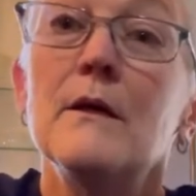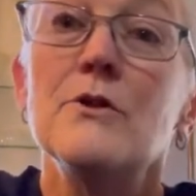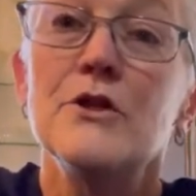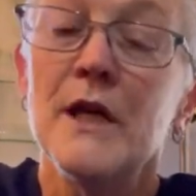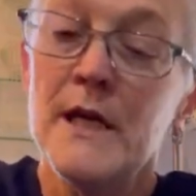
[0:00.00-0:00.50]

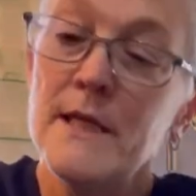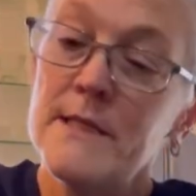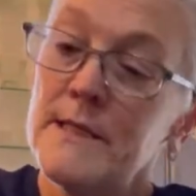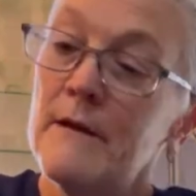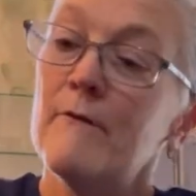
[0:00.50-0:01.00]
jeans.
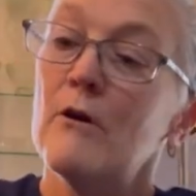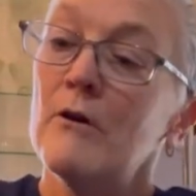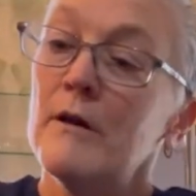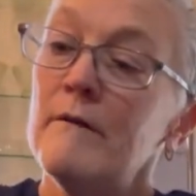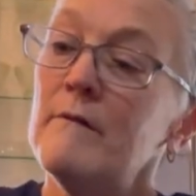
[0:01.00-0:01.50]
Never
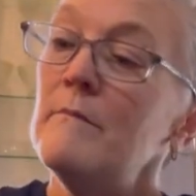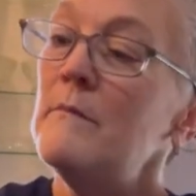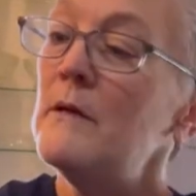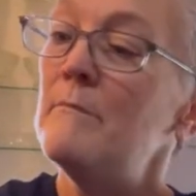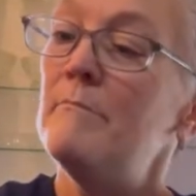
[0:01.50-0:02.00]
heard of them.
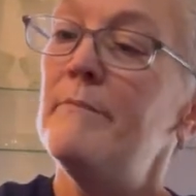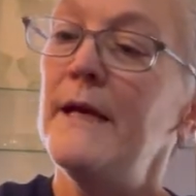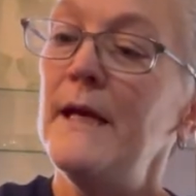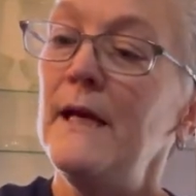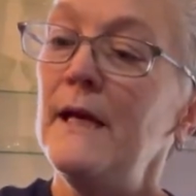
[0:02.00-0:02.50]

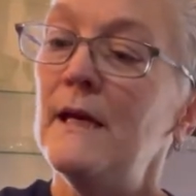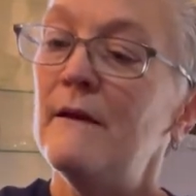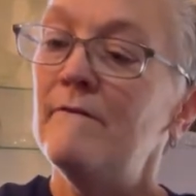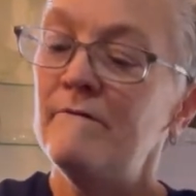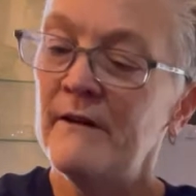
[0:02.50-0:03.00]
B
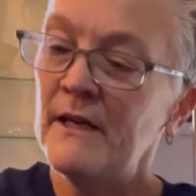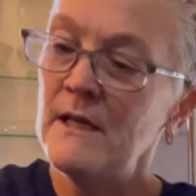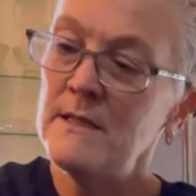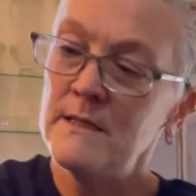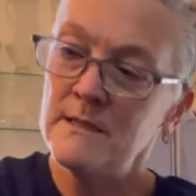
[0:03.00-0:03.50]

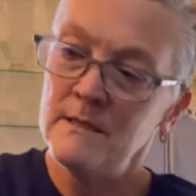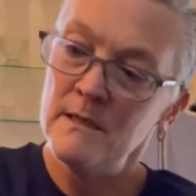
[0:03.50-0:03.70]
Venice.